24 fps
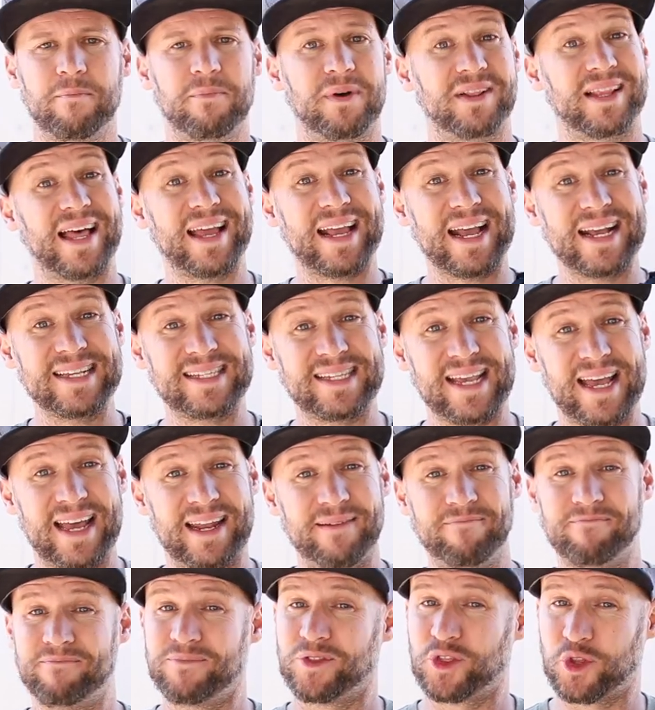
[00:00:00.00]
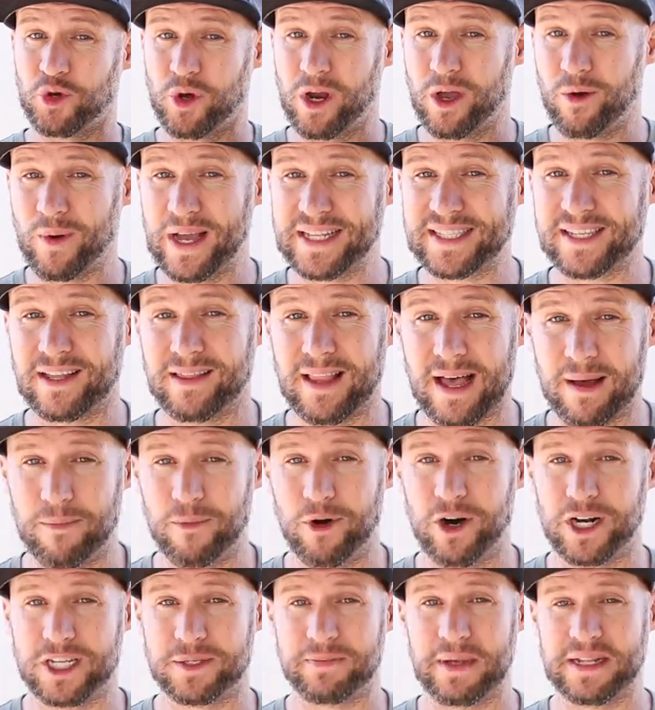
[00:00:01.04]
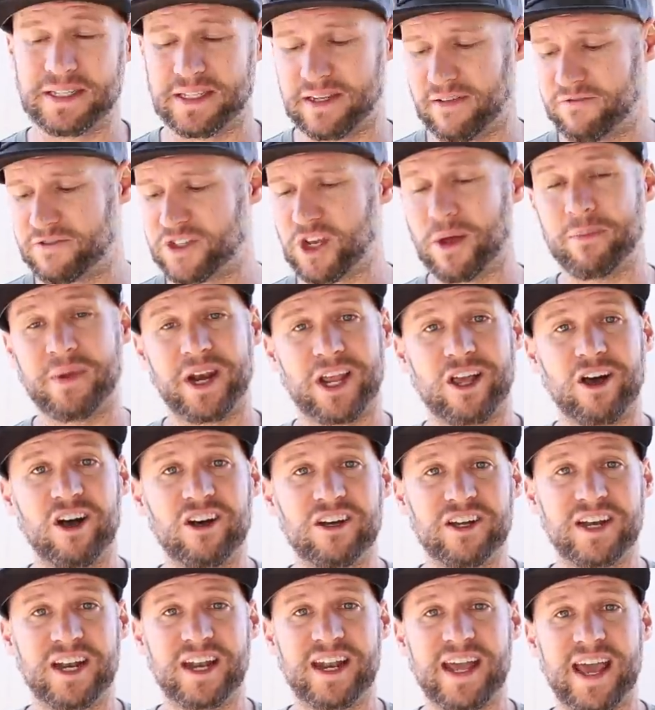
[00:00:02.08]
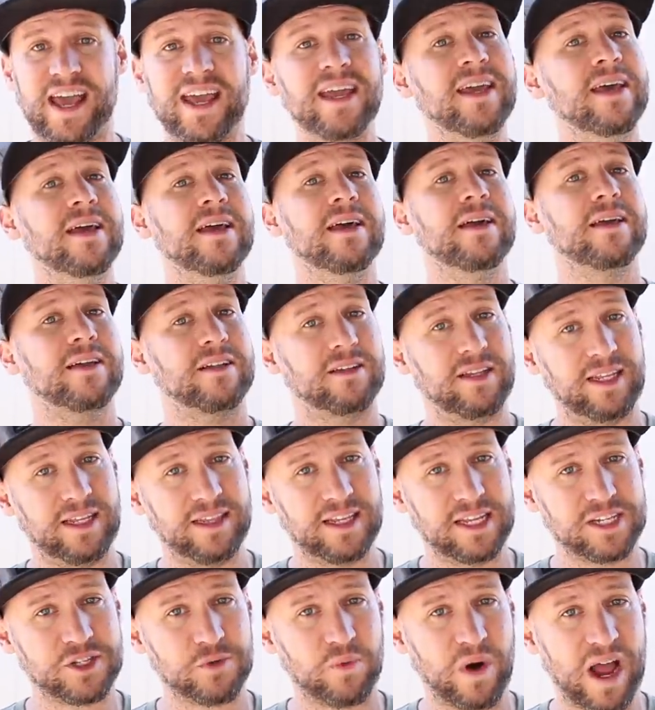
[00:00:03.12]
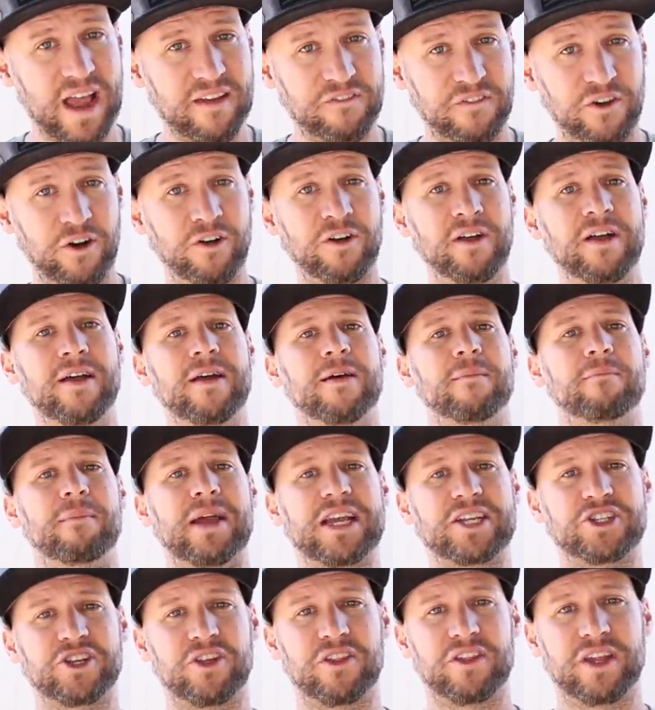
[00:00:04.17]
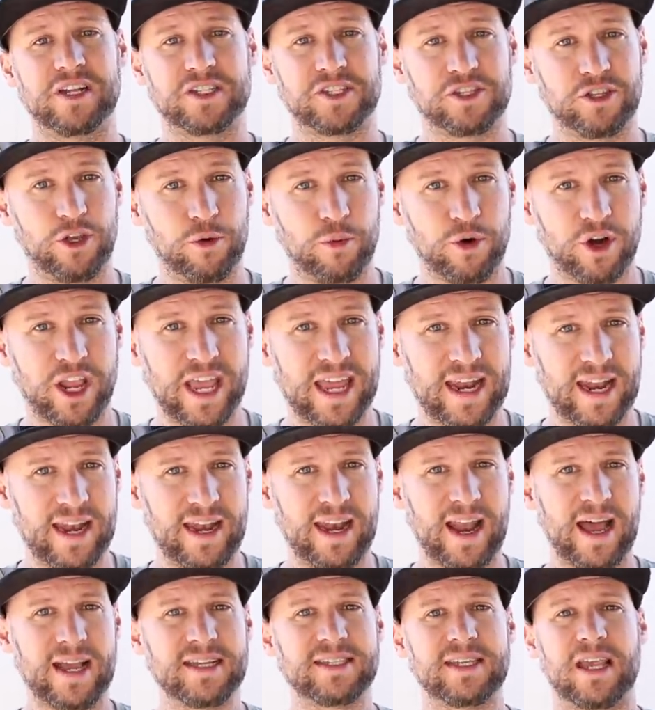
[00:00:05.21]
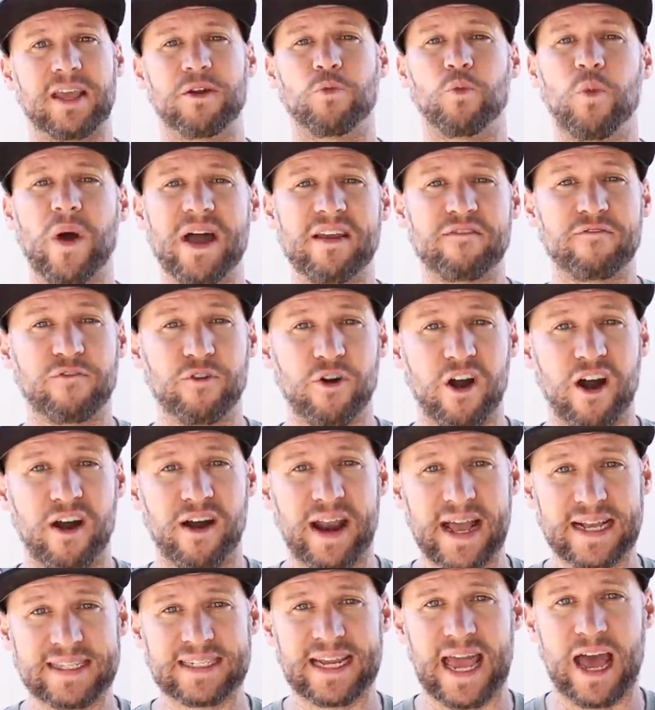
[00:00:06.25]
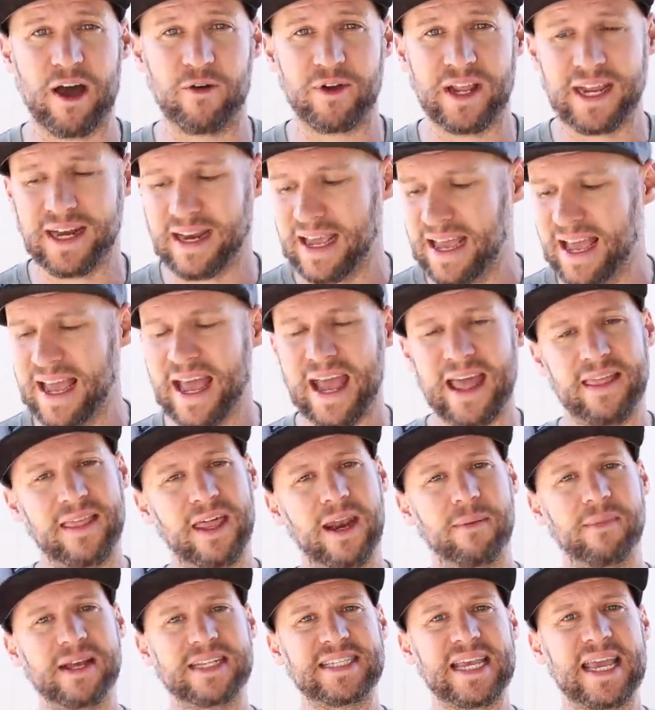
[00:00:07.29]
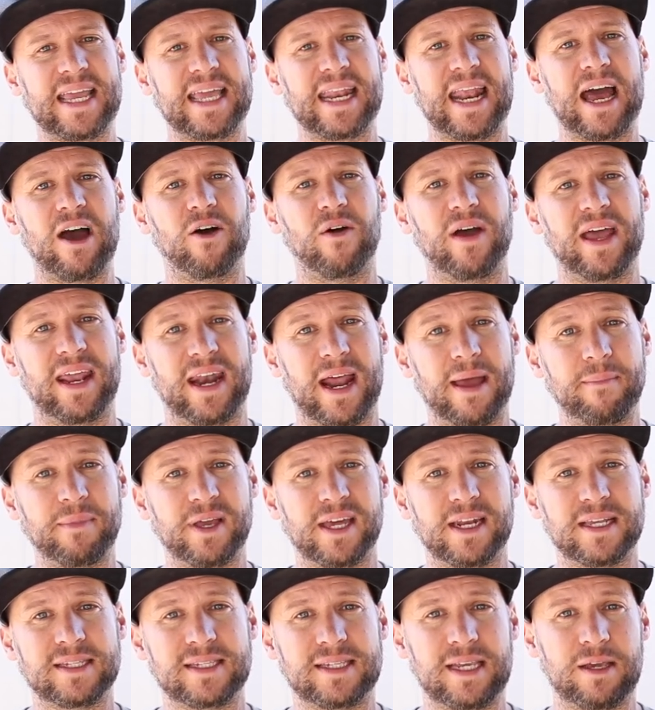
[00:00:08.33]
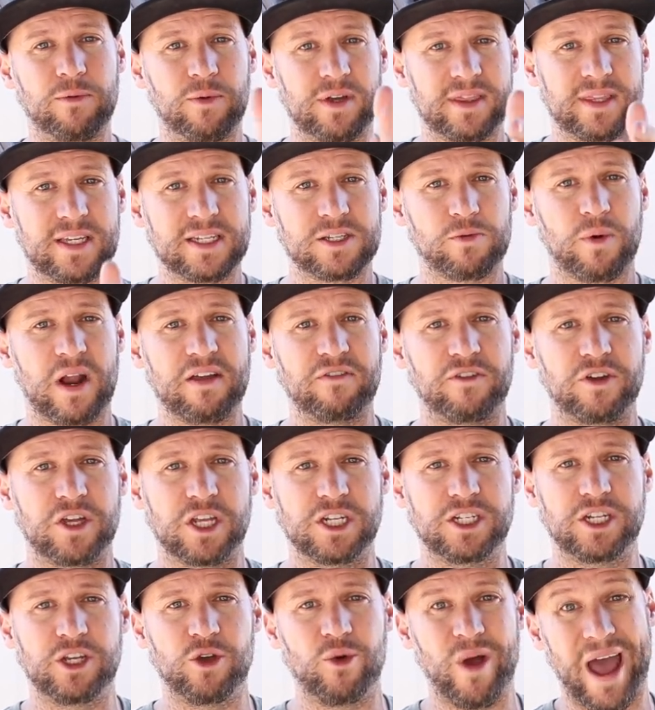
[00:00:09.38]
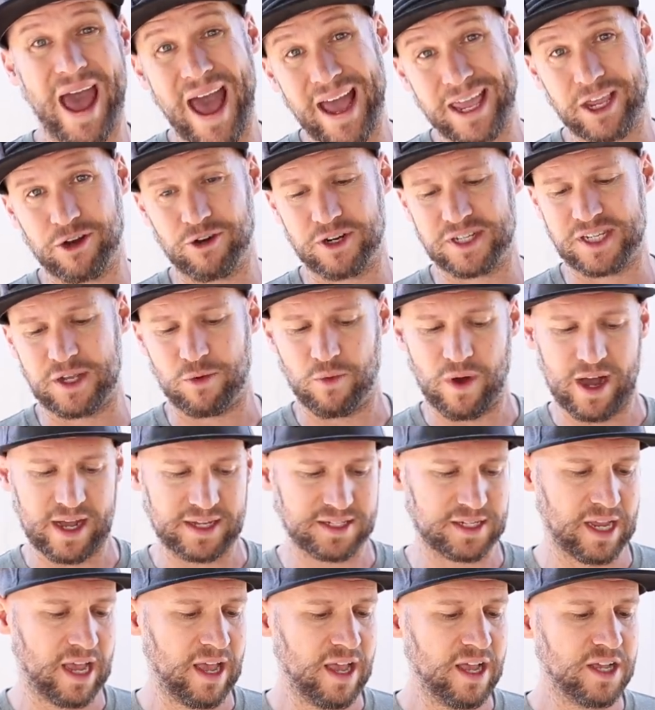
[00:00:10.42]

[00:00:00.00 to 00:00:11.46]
But like I said, 308 is a lot more expensive. So I'm gonna call it a day, clean this rifle, make sure that it's lubricated nice and wet for our next outing, and then I'm gonna take it out and I'm gonna see what this rifle can do accuracy-wise.